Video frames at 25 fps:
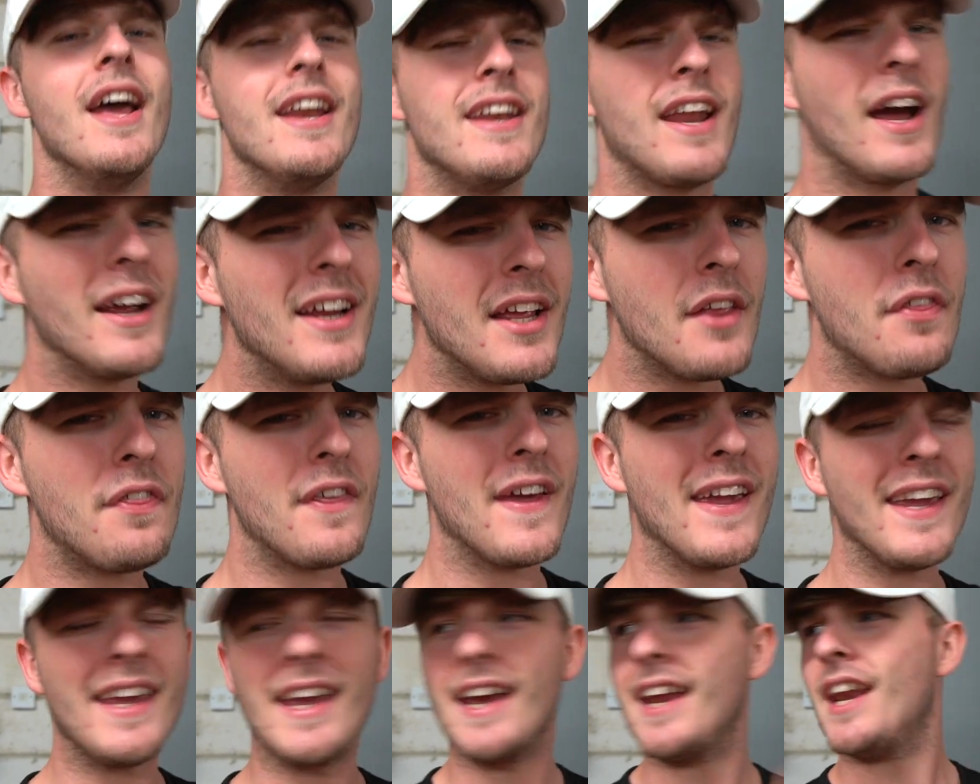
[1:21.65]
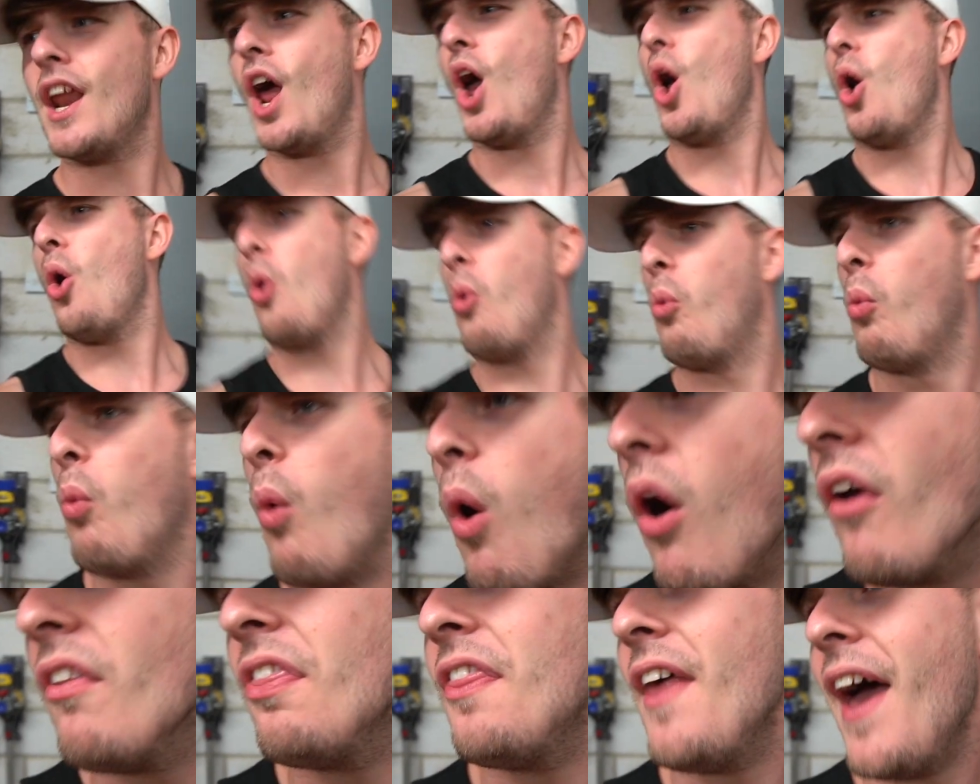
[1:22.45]
Now you're thinking,
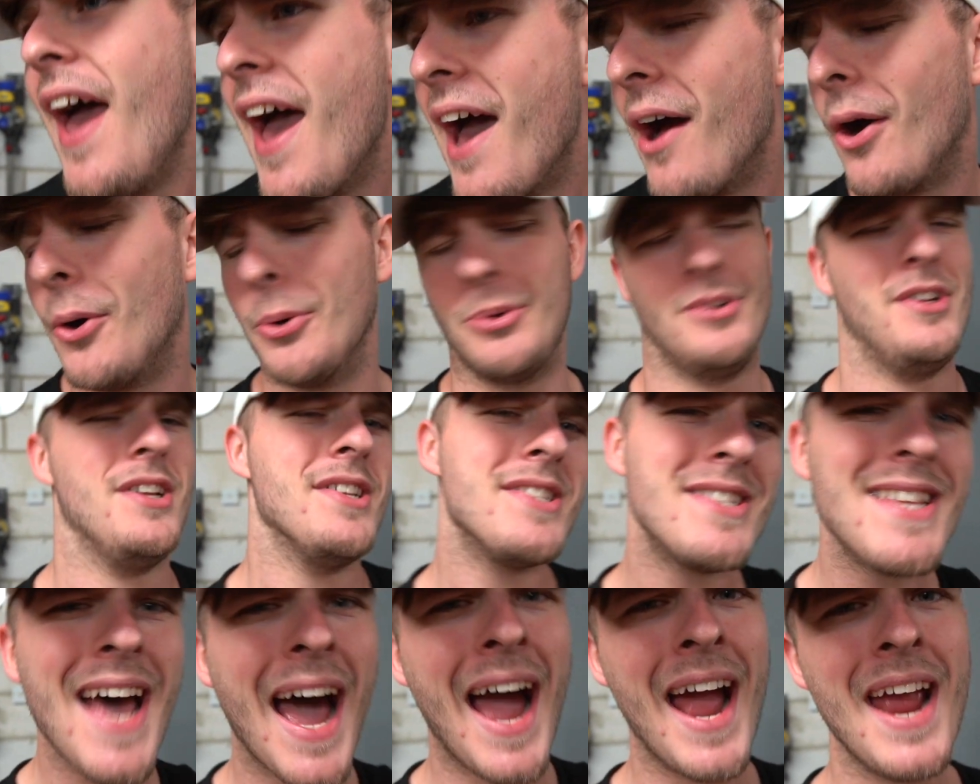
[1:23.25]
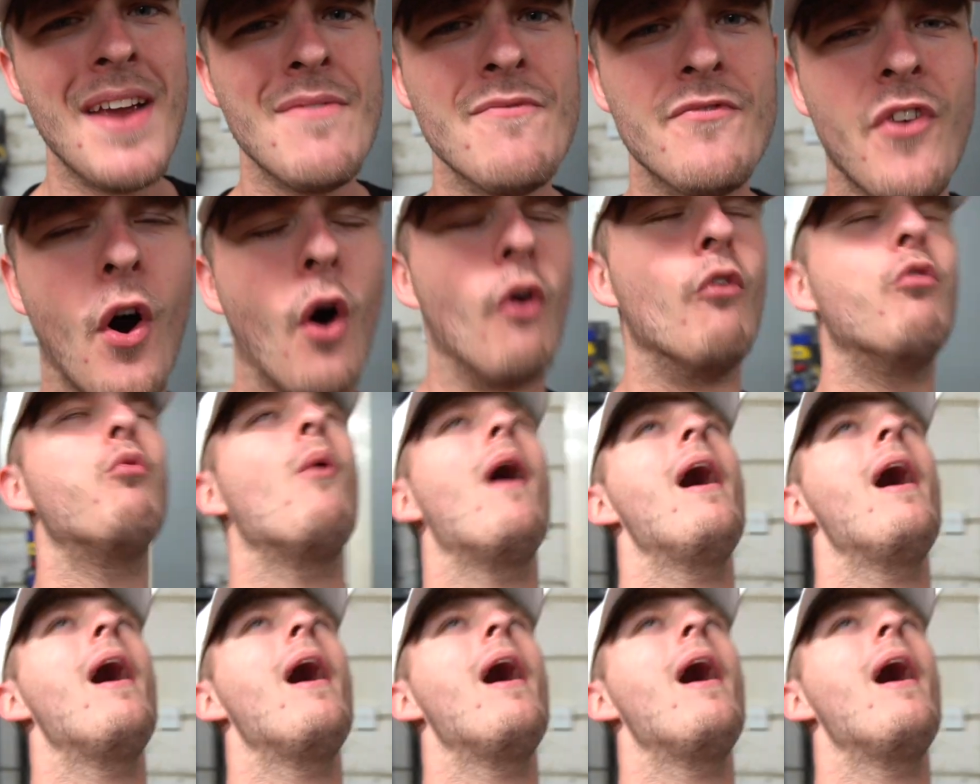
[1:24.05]
what the hell does that involve?